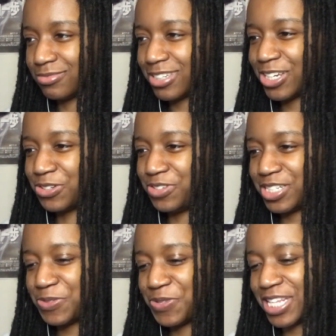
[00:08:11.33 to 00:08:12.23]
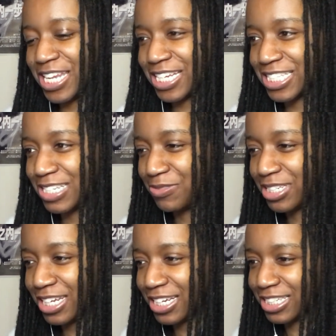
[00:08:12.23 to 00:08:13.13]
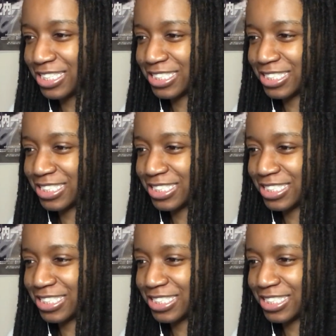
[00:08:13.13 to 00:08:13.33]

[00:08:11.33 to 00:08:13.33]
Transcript: Well, you're fit to be the next Demon King.